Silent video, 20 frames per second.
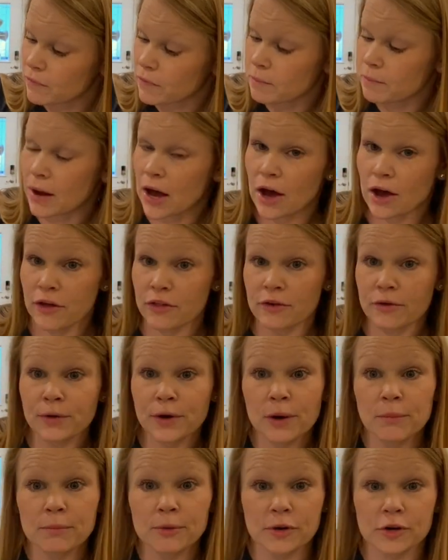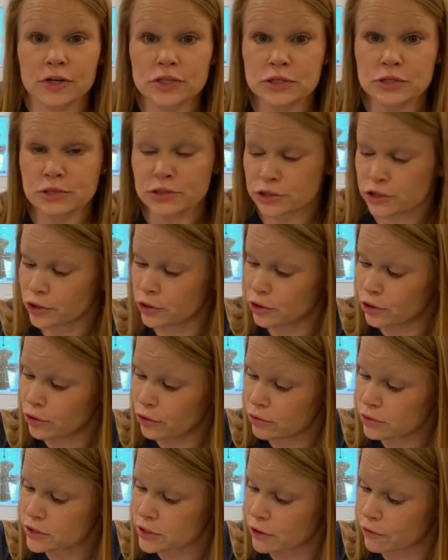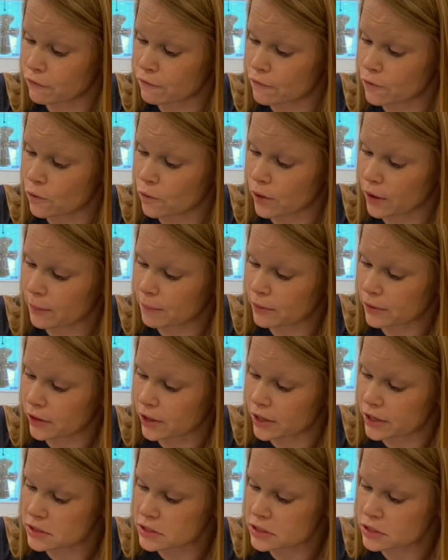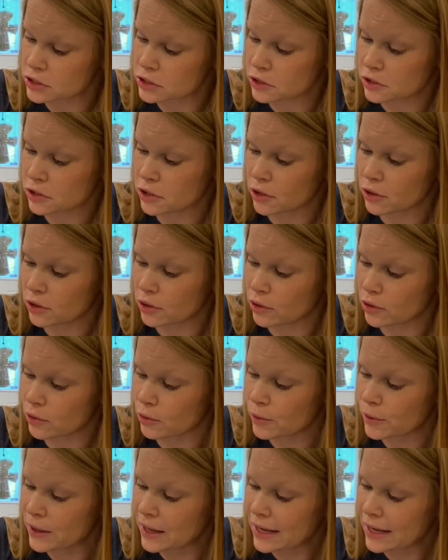My other number is 2, so 4 plus 2